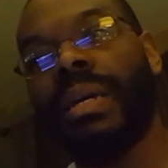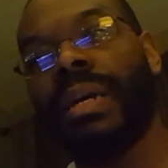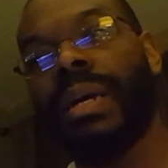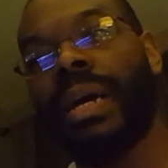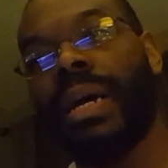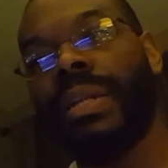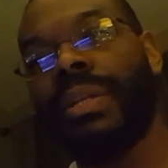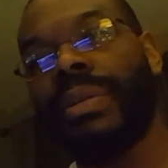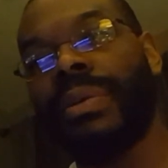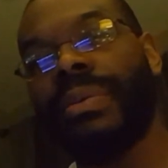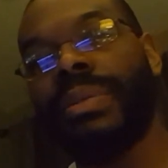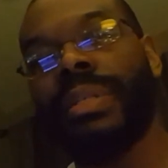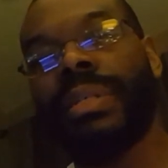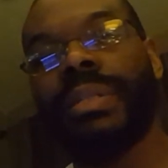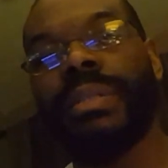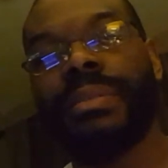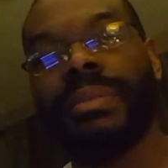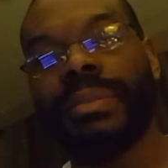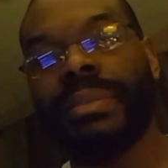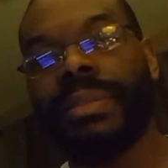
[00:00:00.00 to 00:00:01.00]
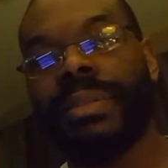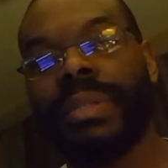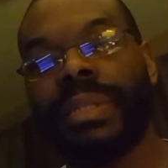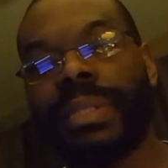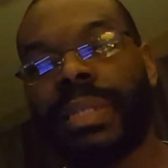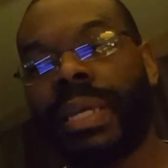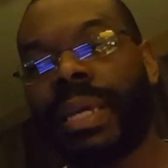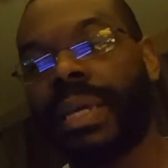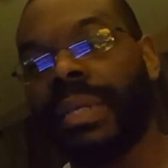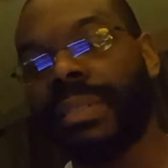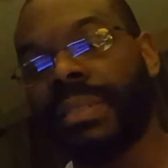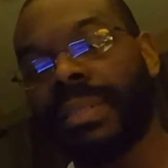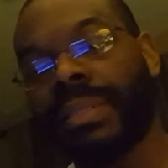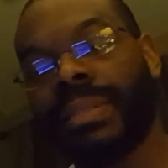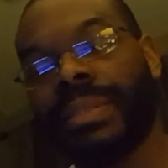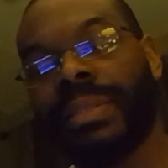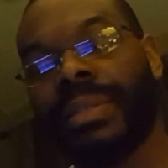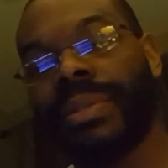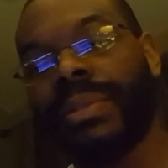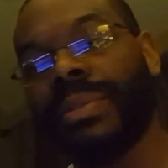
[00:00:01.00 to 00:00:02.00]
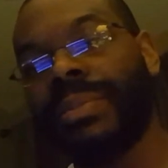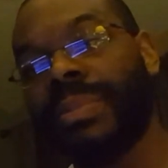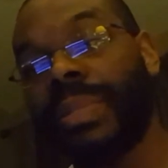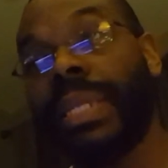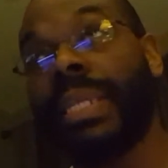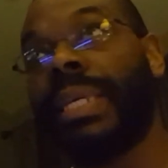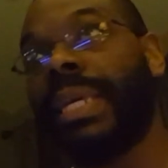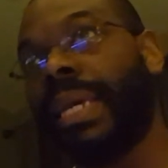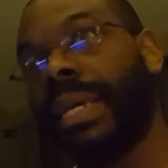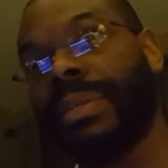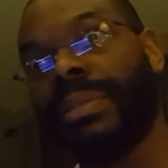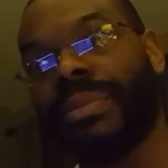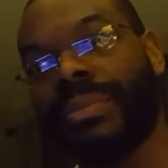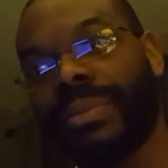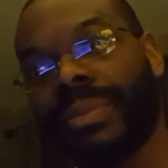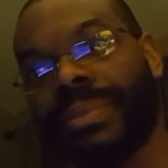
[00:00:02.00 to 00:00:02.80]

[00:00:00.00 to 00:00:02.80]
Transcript: I know that, you know, they're canceling, uh, they canceled